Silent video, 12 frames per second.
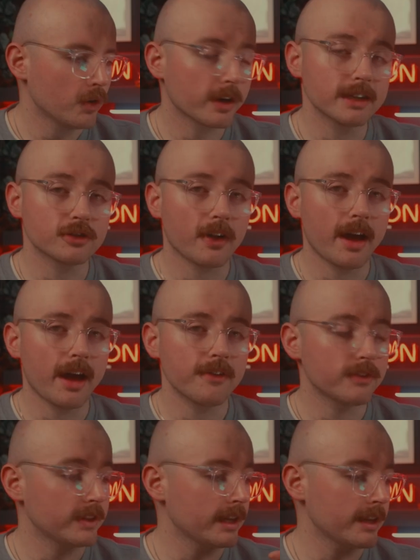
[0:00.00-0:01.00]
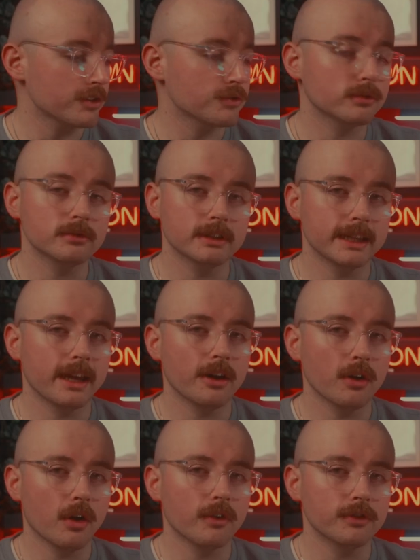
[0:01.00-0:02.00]
Okay, so I have the initial
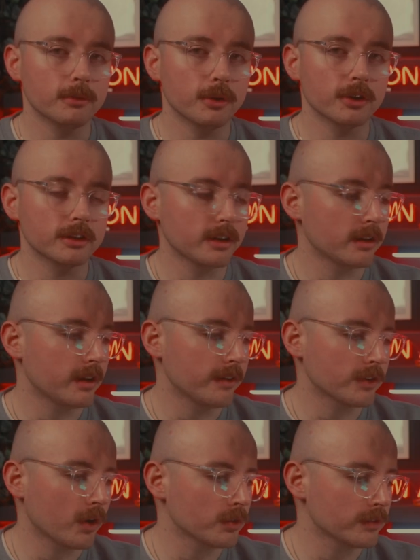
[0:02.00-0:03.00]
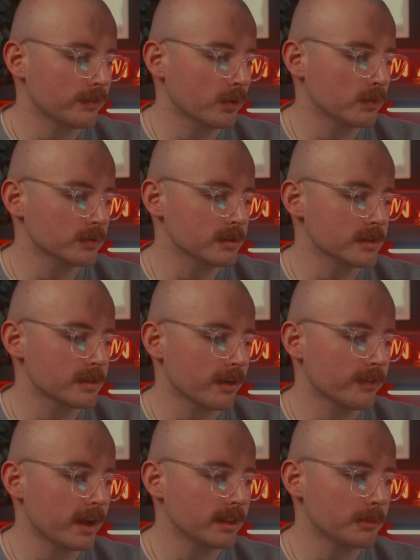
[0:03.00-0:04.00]
layout of the book done. I've got all the photos and
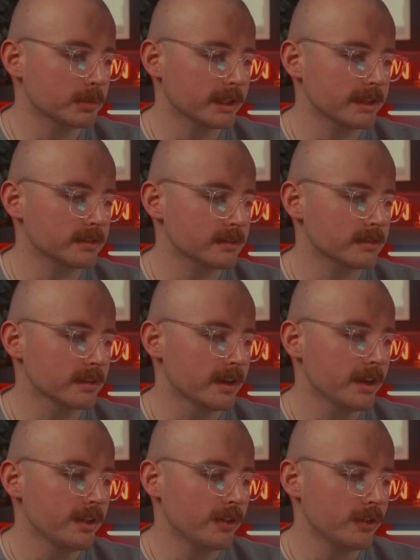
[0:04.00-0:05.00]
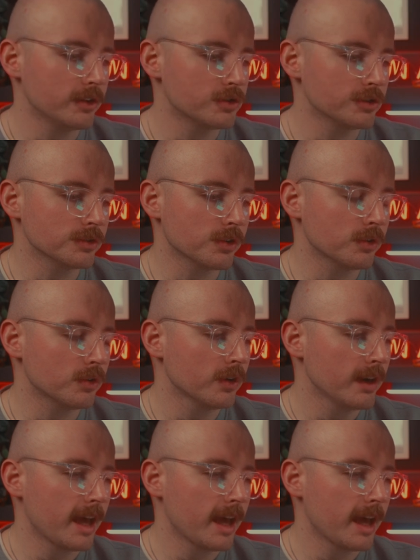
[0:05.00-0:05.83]
stuff and the places that they should go.